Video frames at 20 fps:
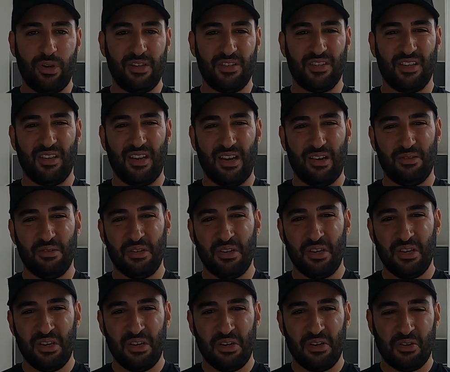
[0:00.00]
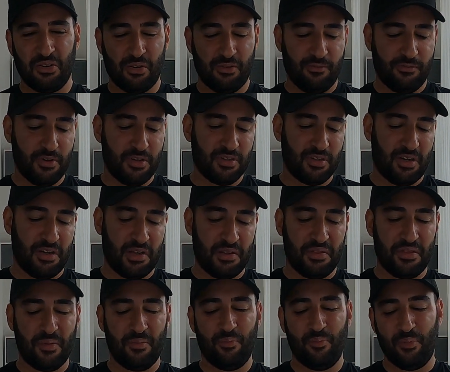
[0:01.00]
winter now, Converse
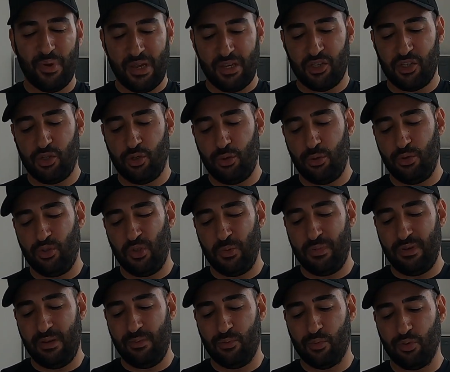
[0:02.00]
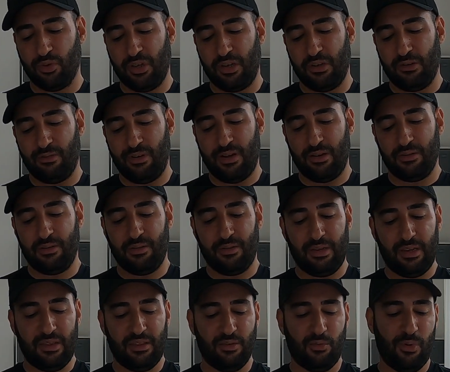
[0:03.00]
aren't the best shoes to be walking around
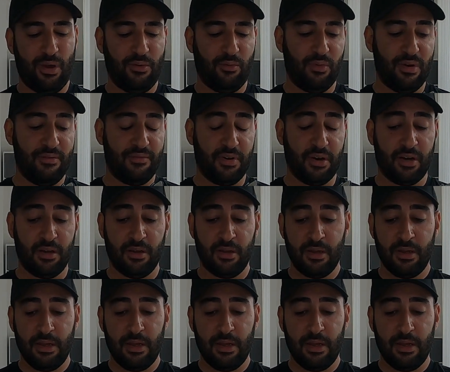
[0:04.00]
in the wet weather.